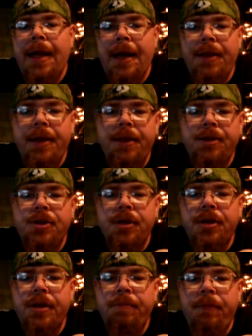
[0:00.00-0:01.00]
I think they
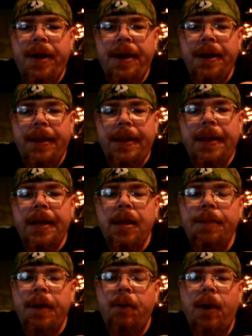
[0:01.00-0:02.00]
should made it a little
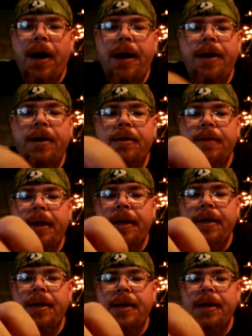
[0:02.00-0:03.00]
bit wider,
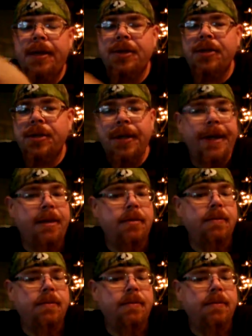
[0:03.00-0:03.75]
like a slit.